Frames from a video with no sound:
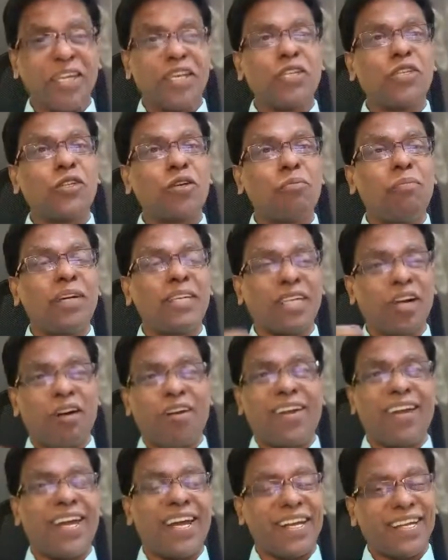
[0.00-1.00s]
instrument
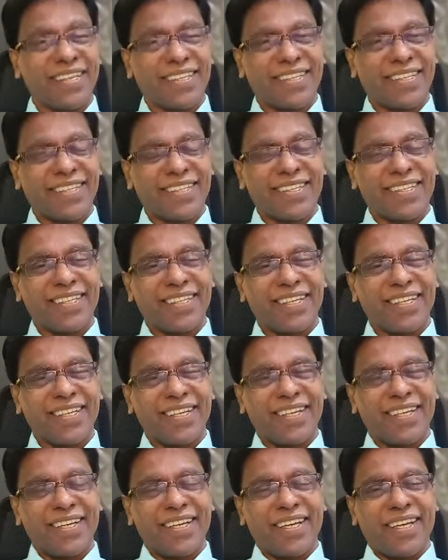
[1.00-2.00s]
called lyre.
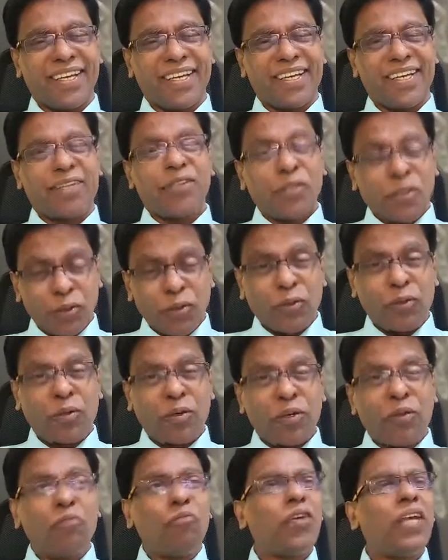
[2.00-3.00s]
So
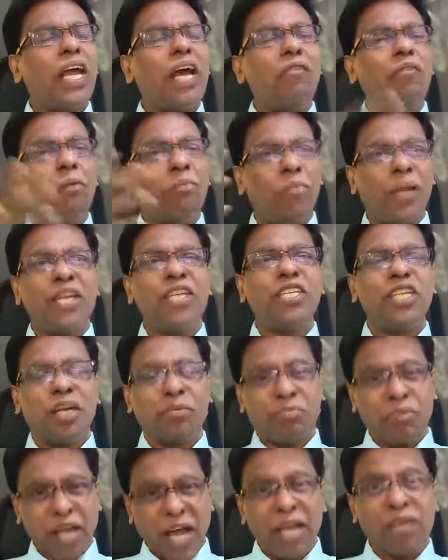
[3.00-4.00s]
we have plenty
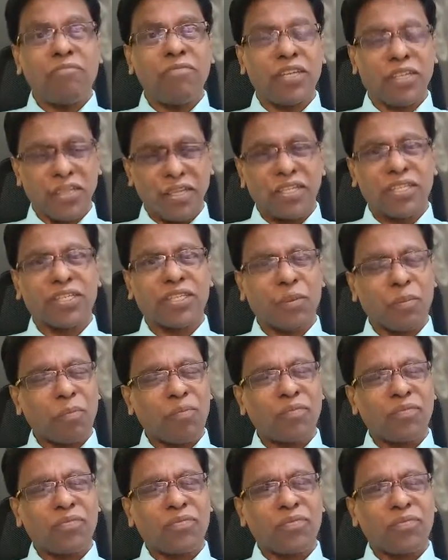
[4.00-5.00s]
of time with us.
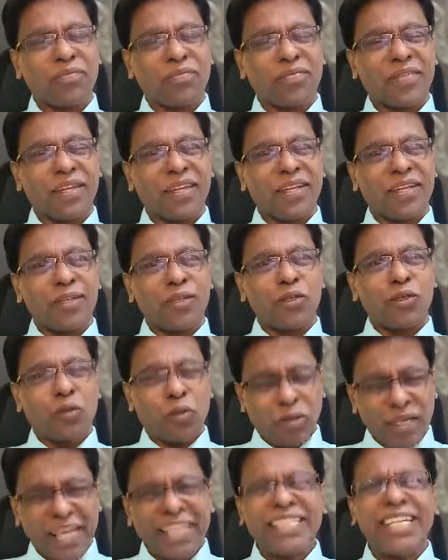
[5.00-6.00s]

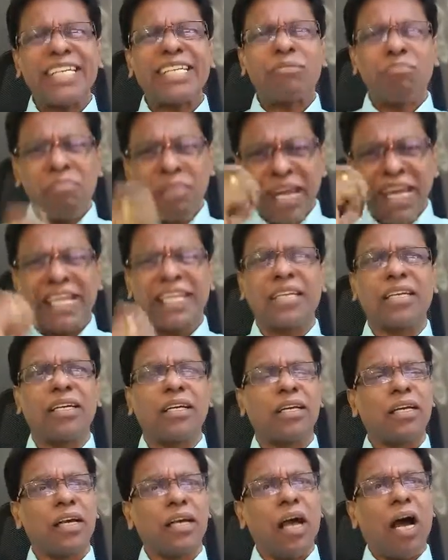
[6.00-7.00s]
So let us make
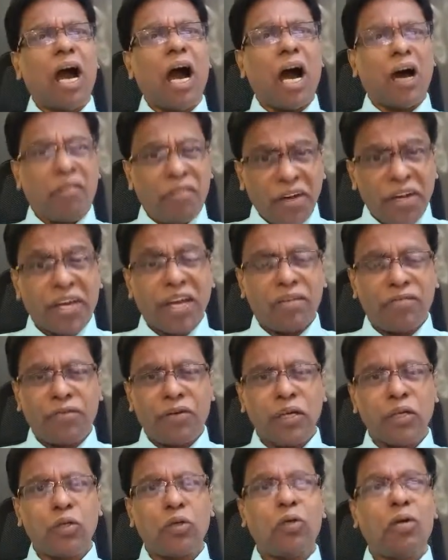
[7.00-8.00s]
our
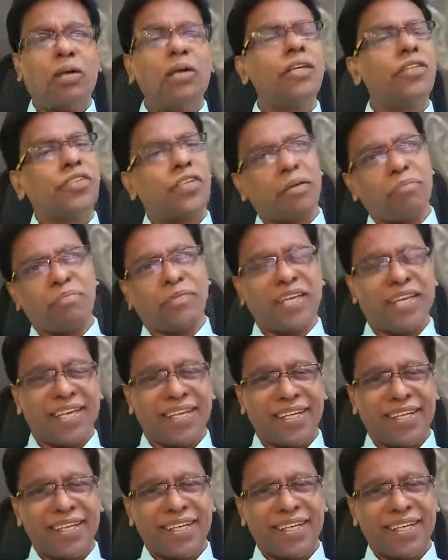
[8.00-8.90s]
effort to learn something.